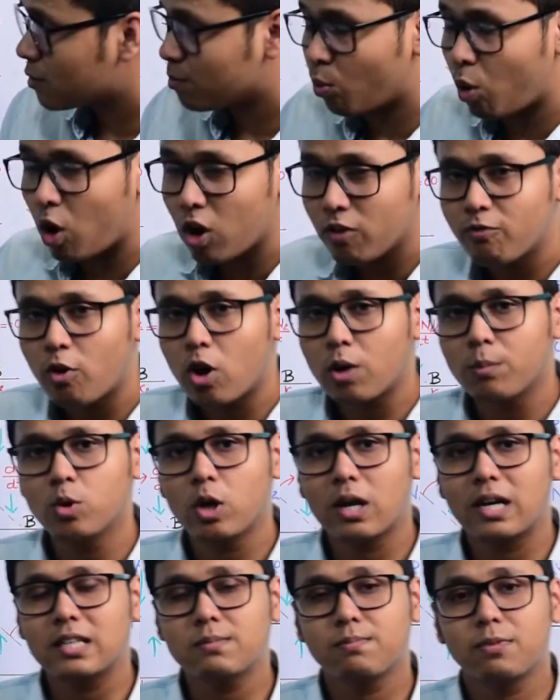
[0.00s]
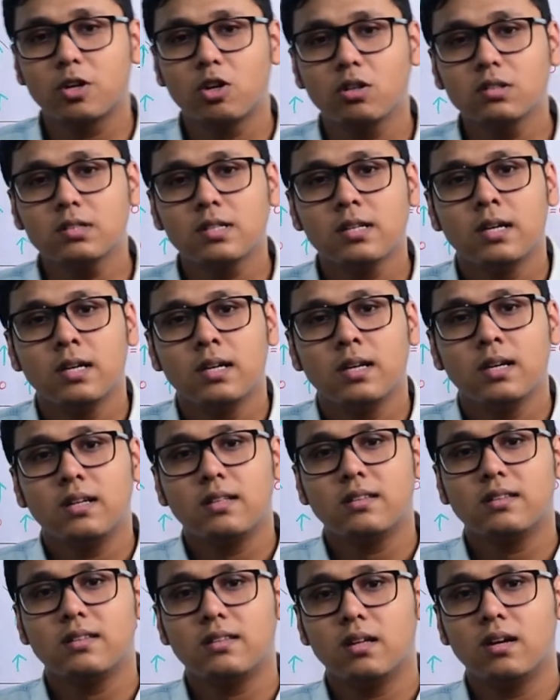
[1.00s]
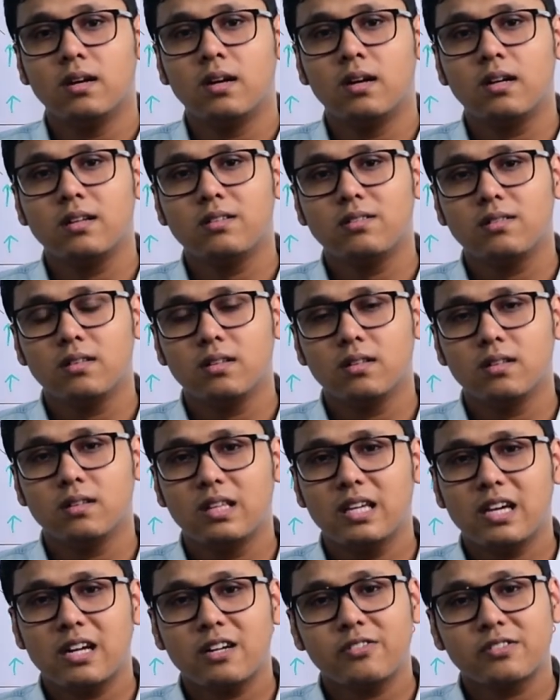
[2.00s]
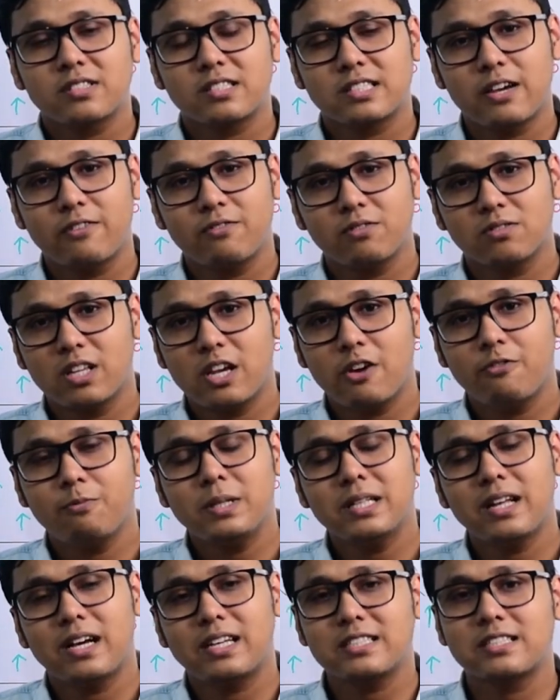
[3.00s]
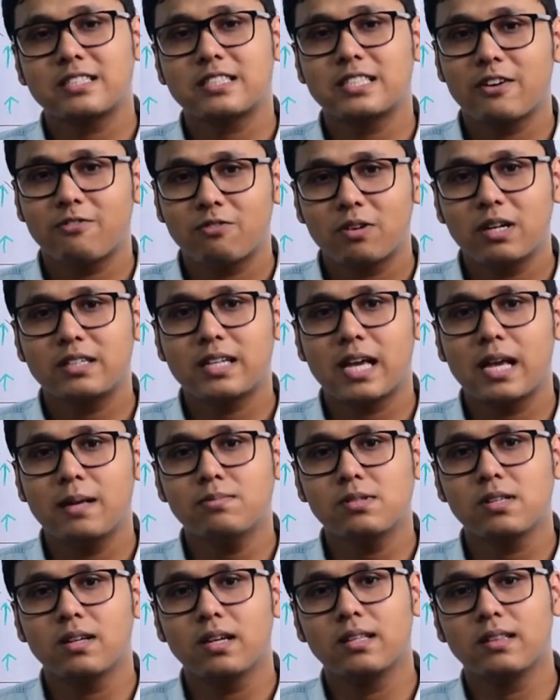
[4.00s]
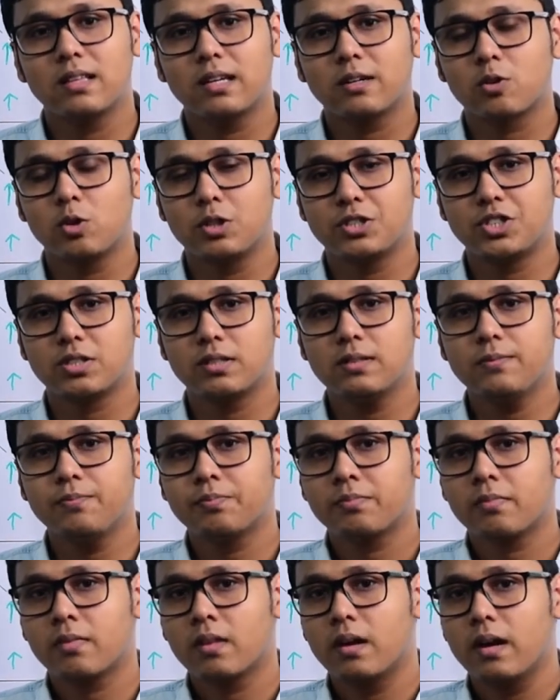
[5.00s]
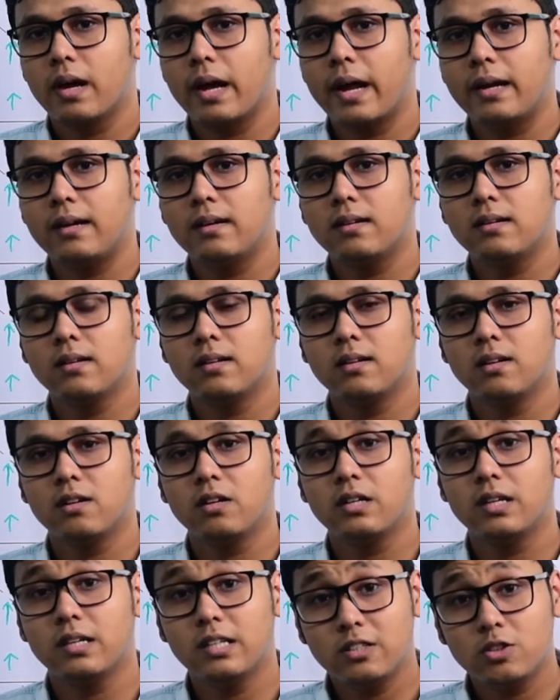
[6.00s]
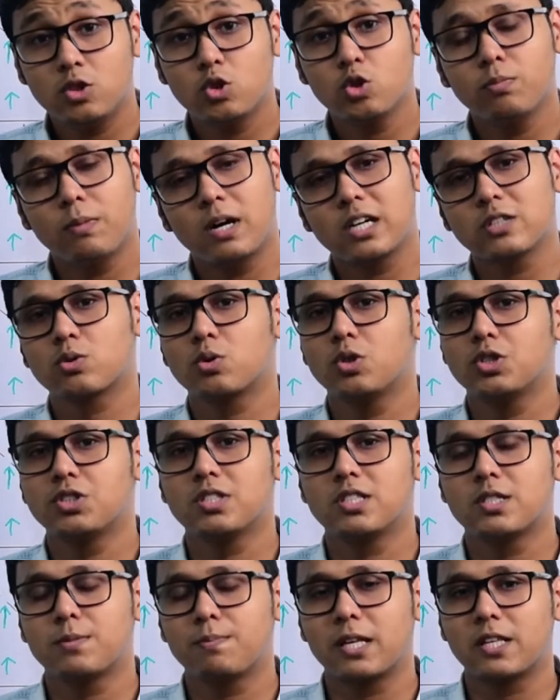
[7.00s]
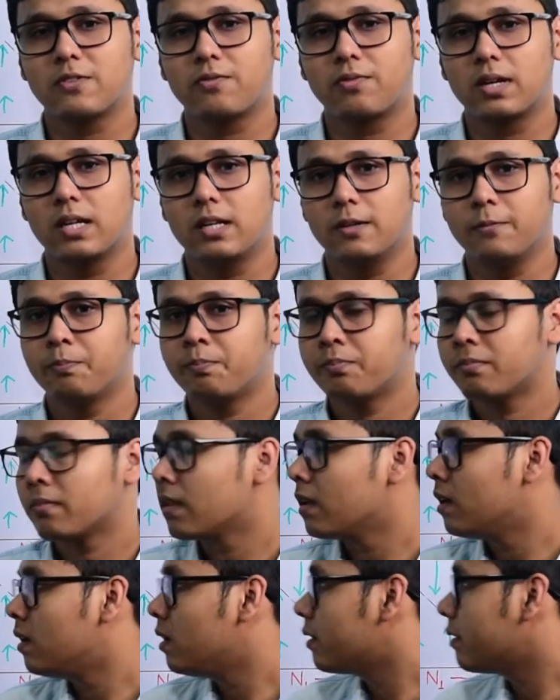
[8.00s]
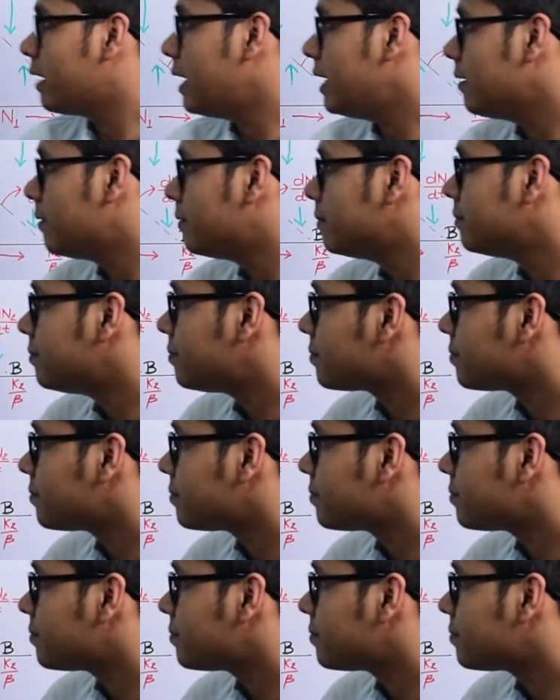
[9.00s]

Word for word: small formulas, because uh, they are they have been asked several times in the question, and uh, in two marks questions specifically, right?